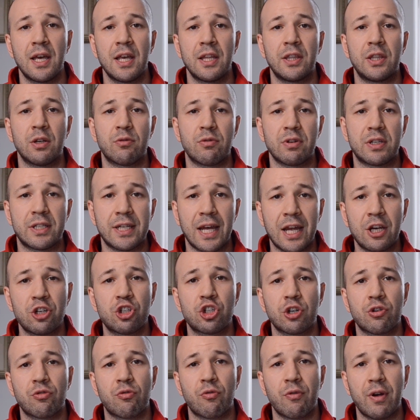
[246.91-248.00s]
the
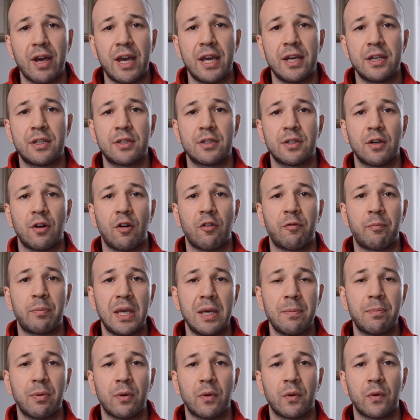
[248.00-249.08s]
retention rate of
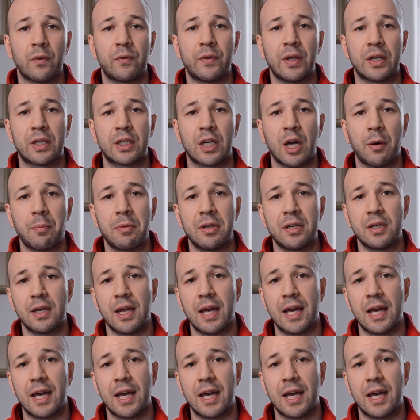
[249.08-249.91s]
people that come in